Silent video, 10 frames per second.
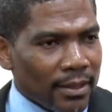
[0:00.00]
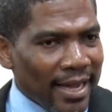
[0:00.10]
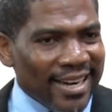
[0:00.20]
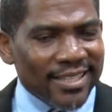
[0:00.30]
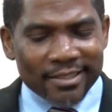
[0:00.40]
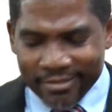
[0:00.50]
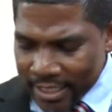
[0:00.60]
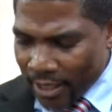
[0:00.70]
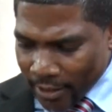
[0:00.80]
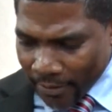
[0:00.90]
And as a
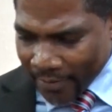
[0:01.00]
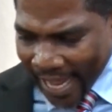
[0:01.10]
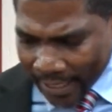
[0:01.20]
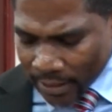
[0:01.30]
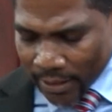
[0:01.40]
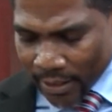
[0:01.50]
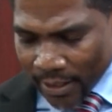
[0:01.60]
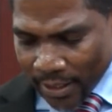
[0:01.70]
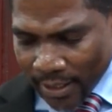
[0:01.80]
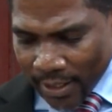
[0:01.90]
result of that,
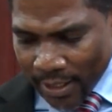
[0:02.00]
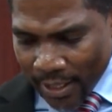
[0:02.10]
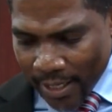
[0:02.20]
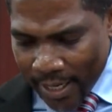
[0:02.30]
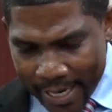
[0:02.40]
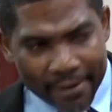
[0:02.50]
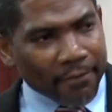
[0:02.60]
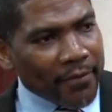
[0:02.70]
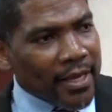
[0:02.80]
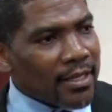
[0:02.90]
he
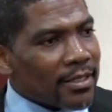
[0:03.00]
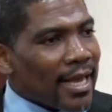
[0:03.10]
feels